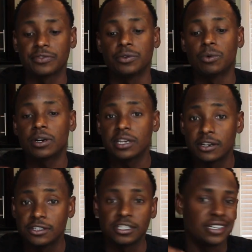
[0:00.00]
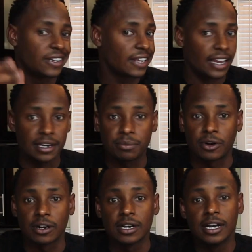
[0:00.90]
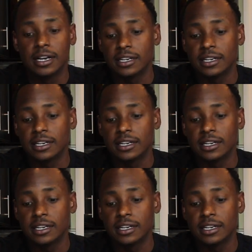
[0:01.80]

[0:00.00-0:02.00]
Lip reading: If you want energy, eat a candy bar,